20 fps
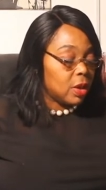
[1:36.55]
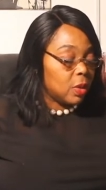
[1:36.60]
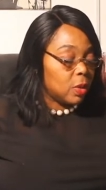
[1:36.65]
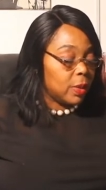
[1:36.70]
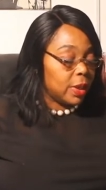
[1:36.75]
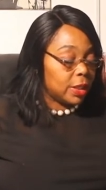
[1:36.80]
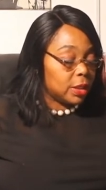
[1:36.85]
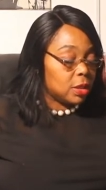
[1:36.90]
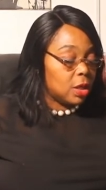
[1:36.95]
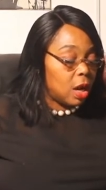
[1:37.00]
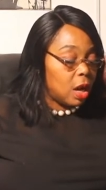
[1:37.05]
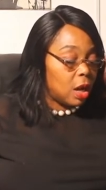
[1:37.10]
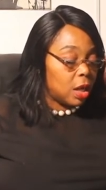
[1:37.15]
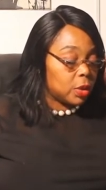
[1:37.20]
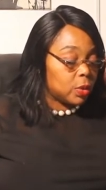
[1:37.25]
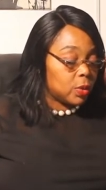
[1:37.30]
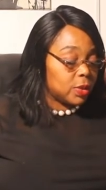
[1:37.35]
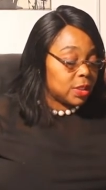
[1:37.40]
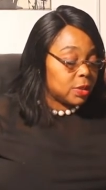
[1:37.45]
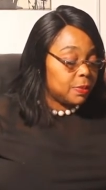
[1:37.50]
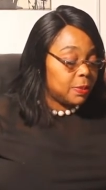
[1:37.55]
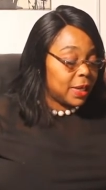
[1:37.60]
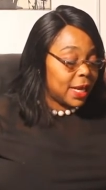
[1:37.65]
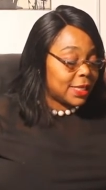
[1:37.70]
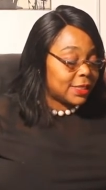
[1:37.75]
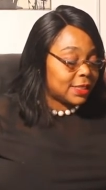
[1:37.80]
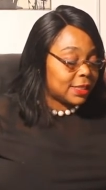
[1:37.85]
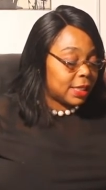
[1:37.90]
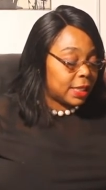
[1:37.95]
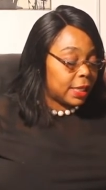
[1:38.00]
when God was
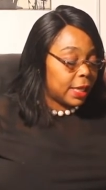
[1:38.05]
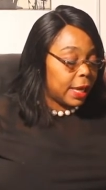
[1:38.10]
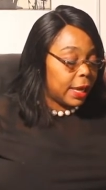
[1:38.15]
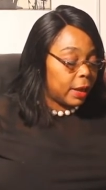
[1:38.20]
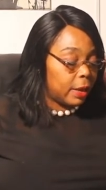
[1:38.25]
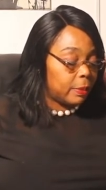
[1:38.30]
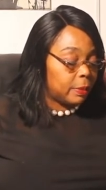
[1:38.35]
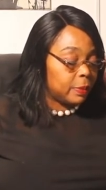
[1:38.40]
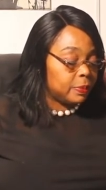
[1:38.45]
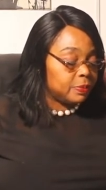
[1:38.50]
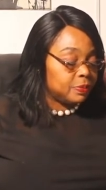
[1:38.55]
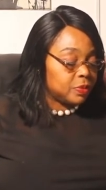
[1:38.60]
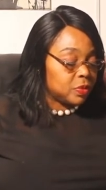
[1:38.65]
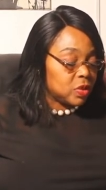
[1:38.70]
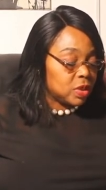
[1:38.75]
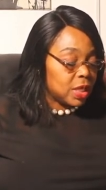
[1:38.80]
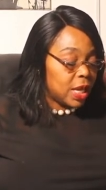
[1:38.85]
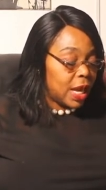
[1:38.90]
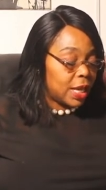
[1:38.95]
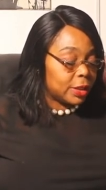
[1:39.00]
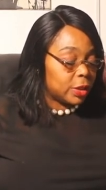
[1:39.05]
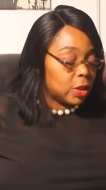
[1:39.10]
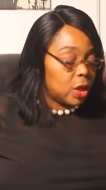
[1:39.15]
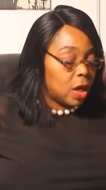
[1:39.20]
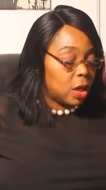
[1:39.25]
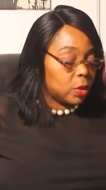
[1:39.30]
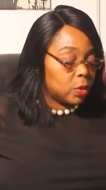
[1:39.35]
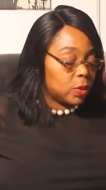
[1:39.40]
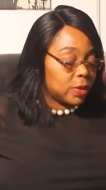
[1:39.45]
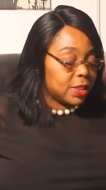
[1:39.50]
blessing him and
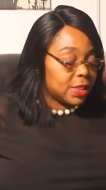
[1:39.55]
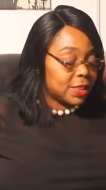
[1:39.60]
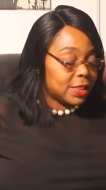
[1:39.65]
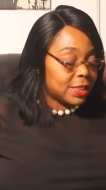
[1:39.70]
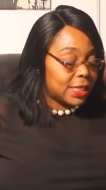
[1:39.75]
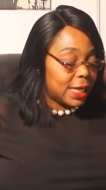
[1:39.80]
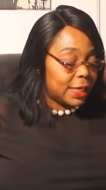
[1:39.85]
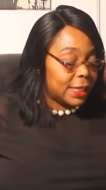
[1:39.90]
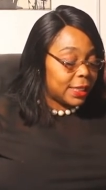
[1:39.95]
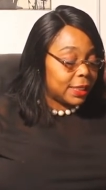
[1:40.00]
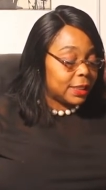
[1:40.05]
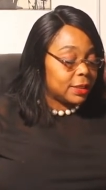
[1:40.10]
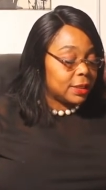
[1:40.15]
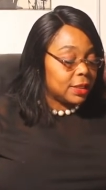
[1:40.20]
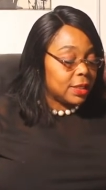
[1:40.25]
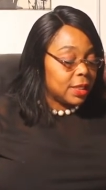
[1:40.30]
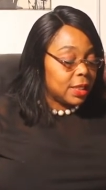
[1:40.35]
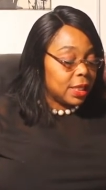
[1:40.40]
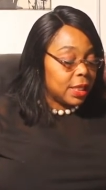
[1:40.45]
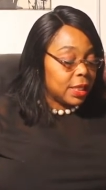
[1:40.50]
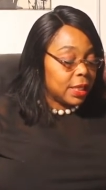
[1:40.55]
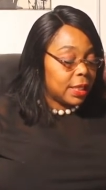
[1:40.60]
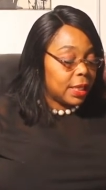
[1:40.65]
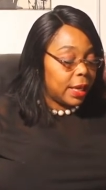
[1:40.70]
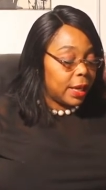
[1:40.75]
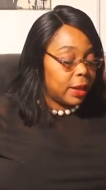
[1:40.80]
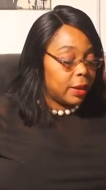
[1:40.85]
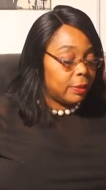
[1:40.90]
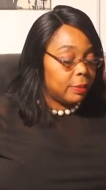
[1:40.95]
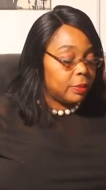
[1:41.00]
God was telling
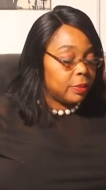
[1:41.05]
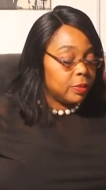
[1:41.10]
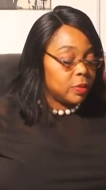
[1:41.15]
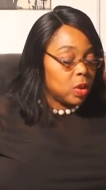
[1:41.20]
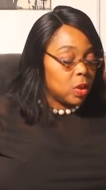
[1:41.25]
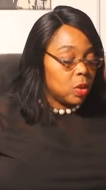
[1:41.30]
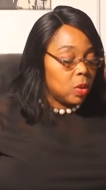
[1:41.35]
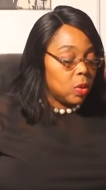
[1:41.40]
him